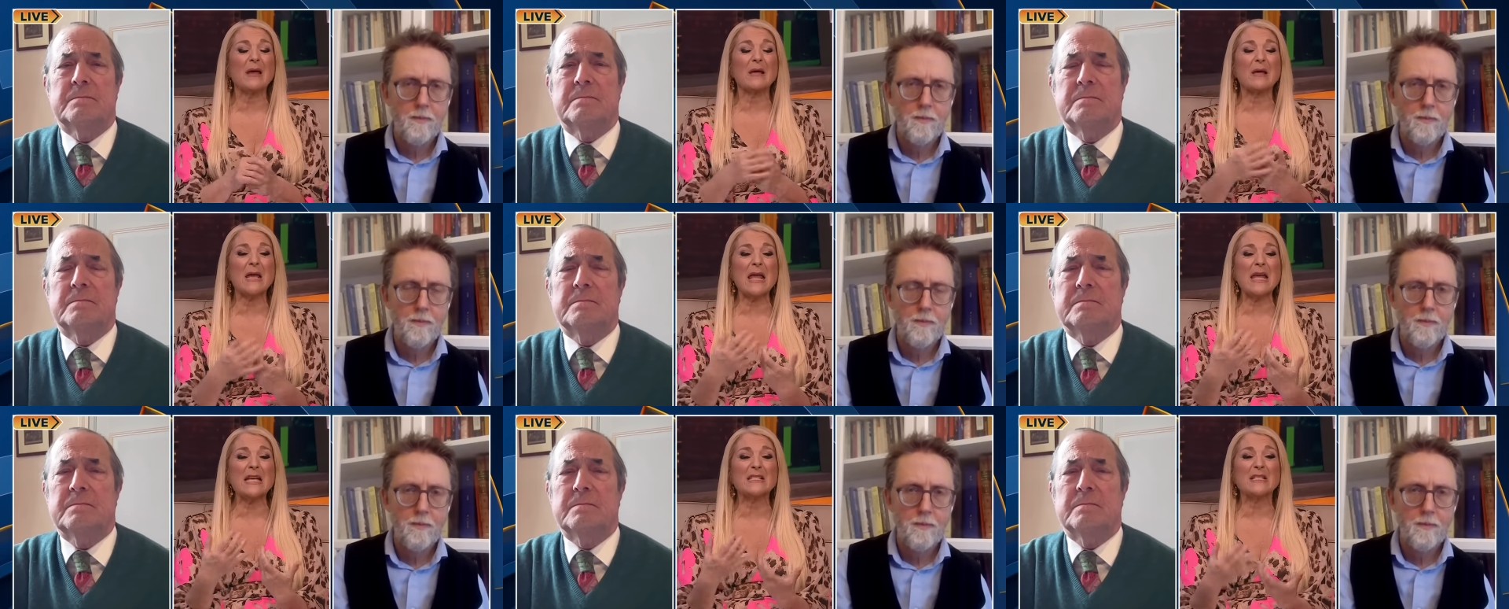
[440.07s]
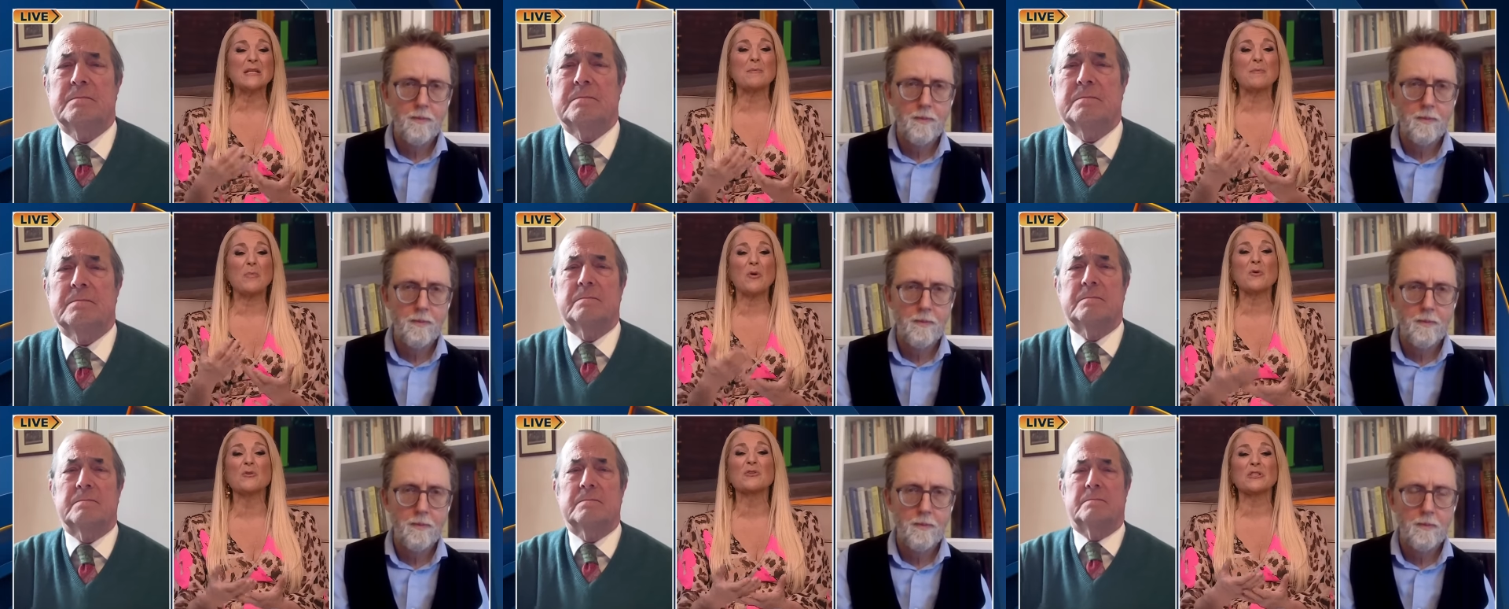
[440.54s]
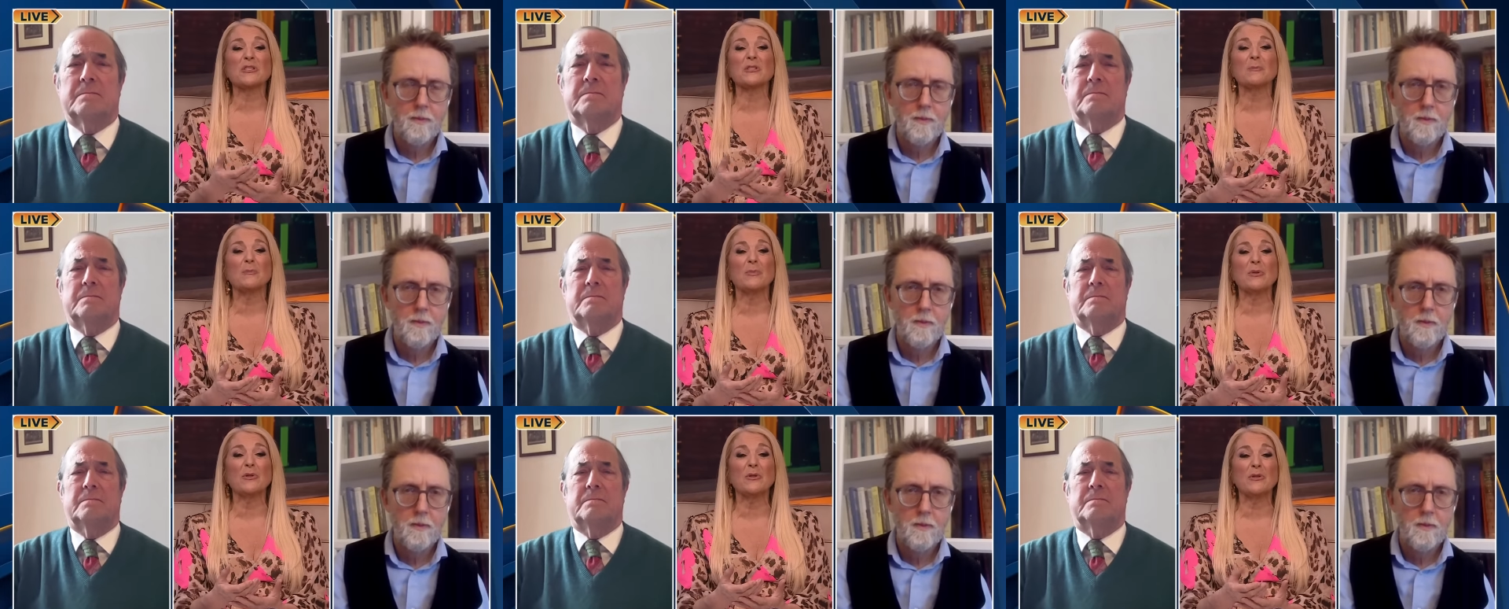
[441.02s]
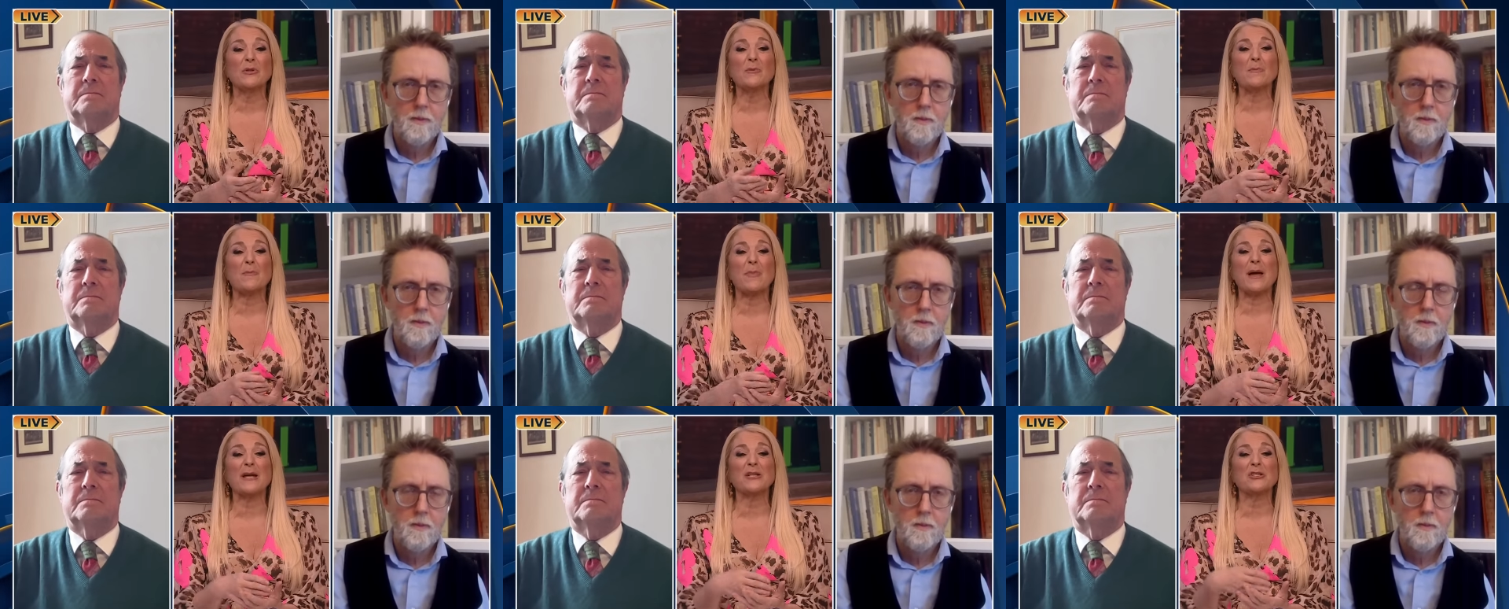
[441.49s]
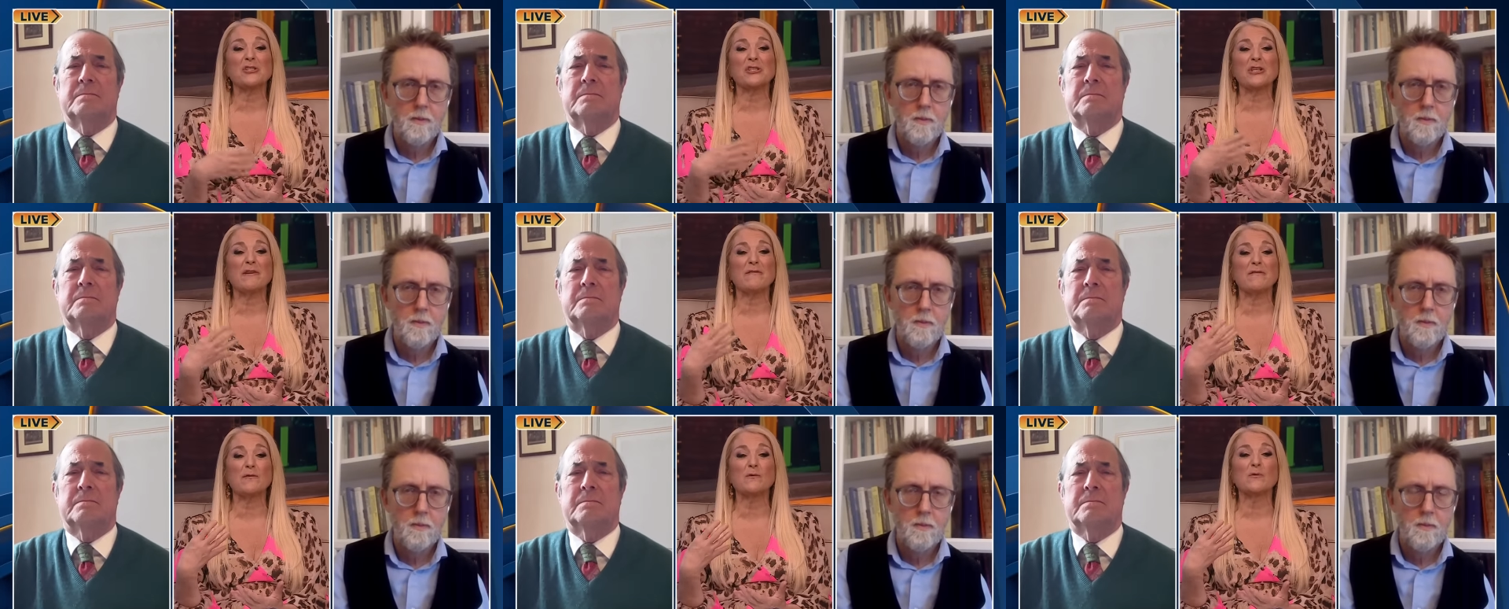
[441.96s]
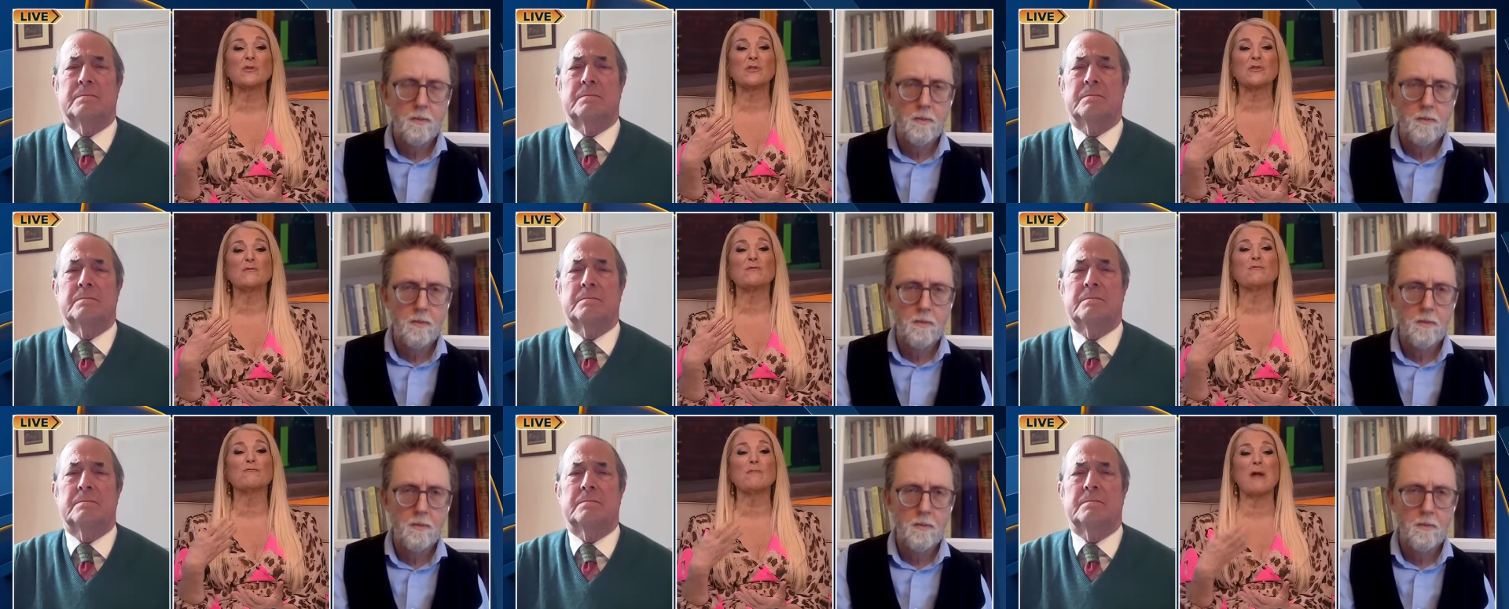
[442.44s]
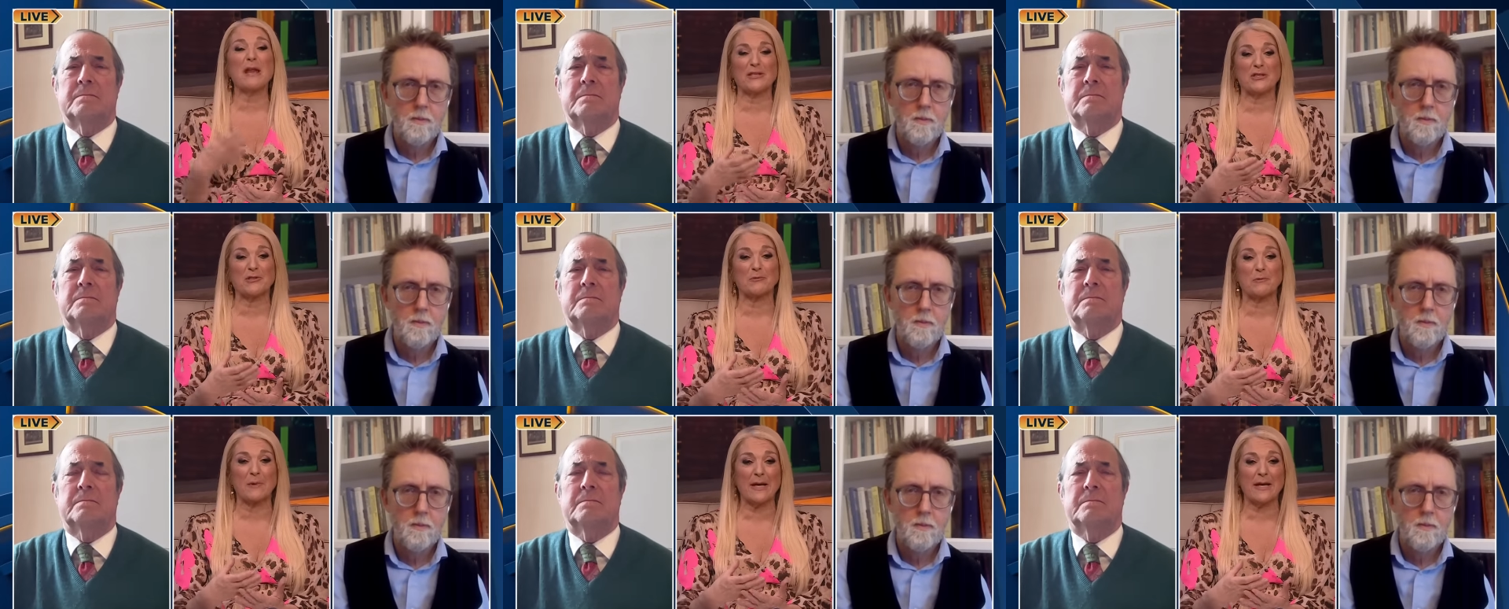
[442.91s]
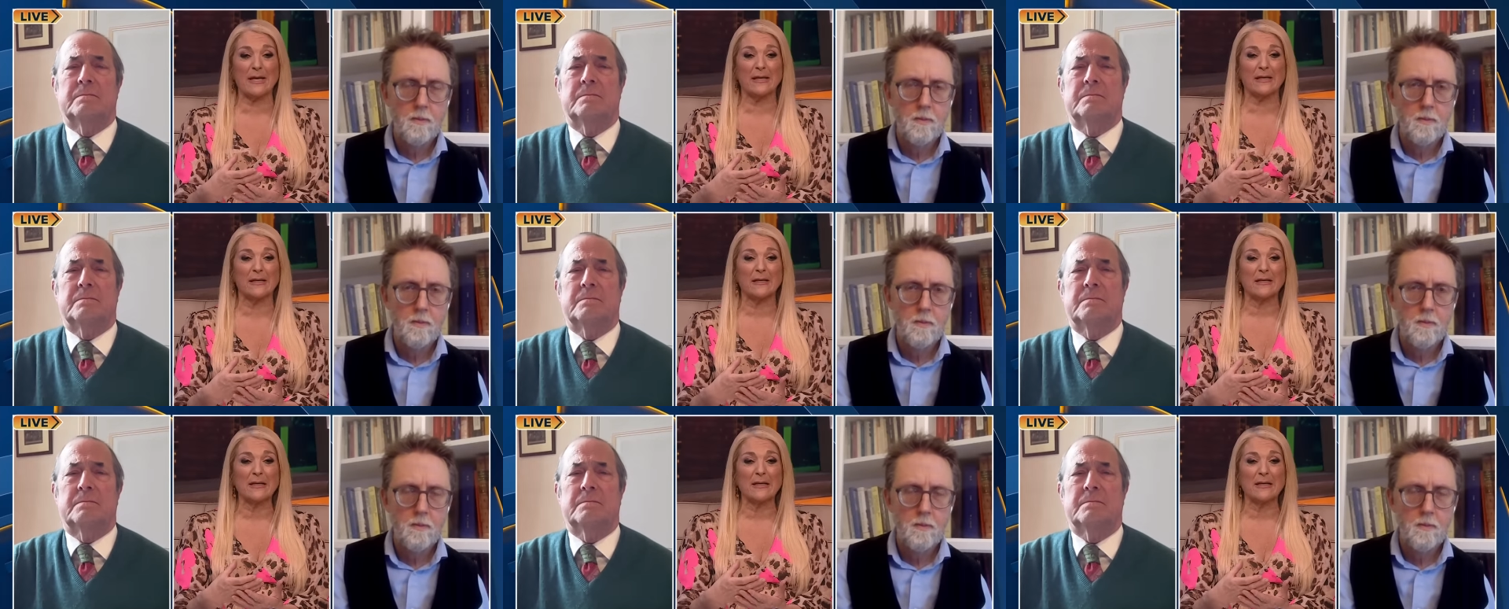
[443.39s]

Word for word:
Speaker 1: is it possible that by sheer force of rhetoric,